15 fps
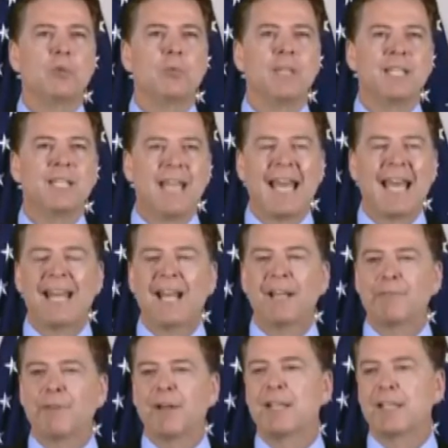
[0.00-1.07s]
we
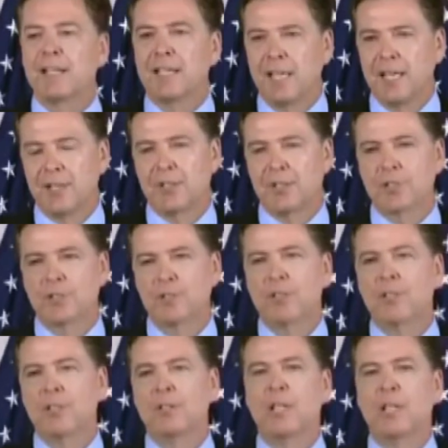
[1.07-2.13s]
cannot find a case
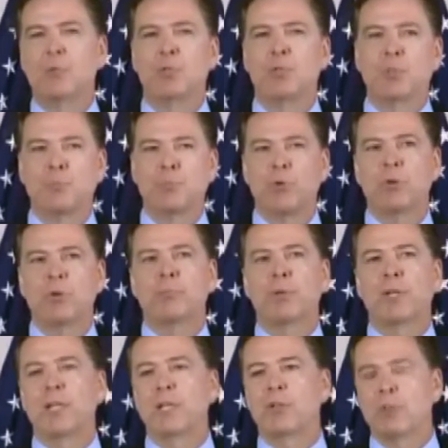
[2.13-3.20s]
that would support
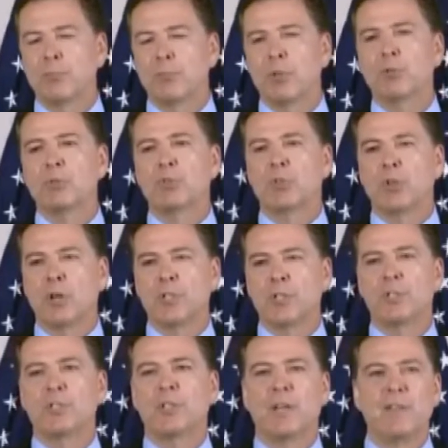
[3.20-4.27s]
bringing criminal
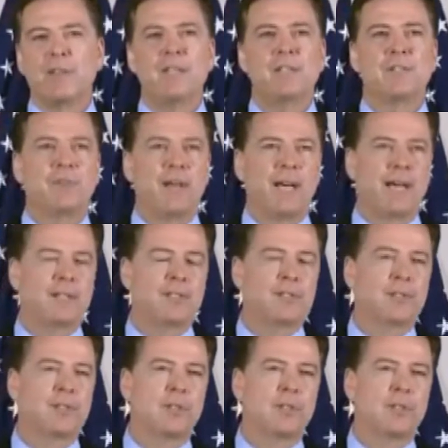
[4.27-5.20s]
charges on these facts.